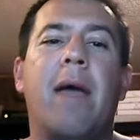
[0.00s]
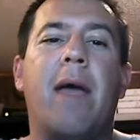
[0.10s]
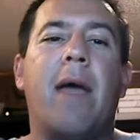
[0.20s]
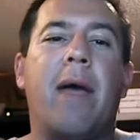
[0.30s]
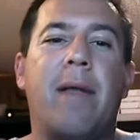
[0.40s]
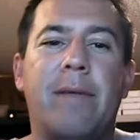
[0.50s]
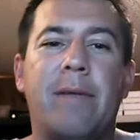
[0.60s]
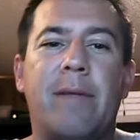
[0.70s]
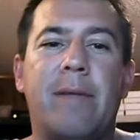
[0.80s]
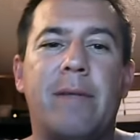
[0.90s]

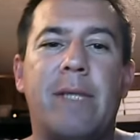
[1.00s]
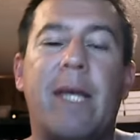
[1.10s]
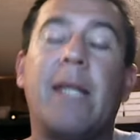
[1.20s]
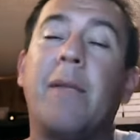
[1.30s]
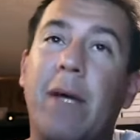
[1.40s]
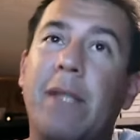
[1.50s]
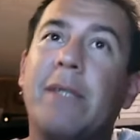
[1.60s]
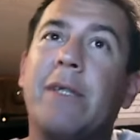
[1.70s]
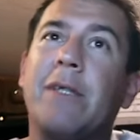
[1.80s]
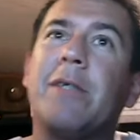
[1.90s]
and send a
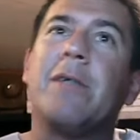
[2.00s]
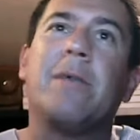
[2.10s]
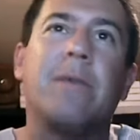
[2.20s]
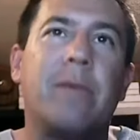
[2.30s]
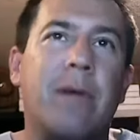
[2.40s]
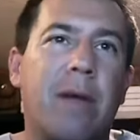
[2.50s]
message to